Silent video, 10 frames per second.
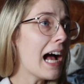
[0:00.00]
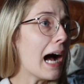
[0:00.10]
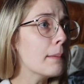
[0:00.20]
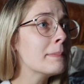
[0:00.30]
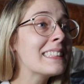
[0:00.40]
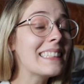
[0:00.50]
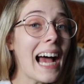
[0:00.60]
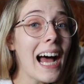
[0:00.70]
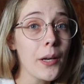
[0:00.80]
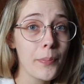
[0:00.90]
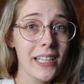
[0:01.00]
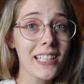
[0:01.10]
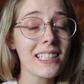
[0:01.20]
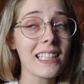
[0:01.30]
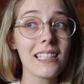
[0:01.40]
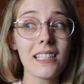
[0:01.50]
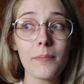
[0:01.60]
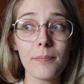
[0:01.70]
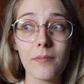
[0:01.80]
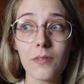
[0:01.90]
I'm sad because this
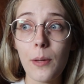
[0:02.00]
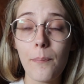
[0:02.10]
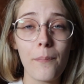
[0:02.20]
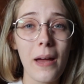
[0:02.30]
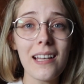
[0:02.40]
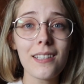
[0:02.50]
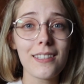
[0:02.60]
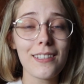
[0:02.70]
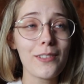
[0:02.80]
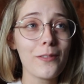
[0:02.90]
is the best